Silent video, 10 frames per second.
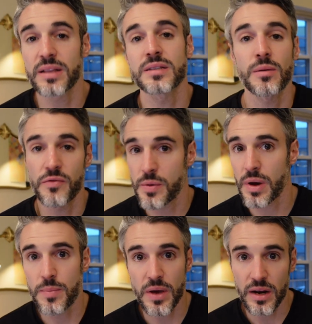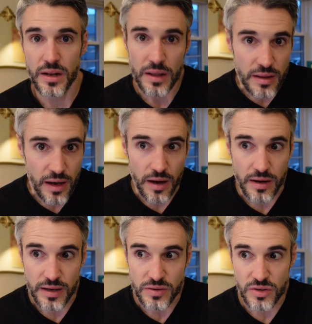Some of them might be on
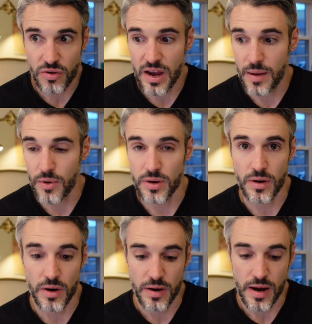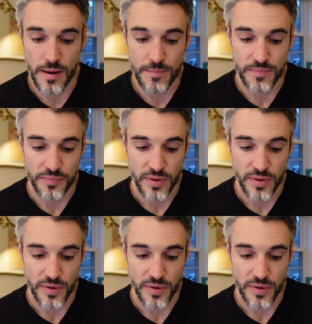Instagram or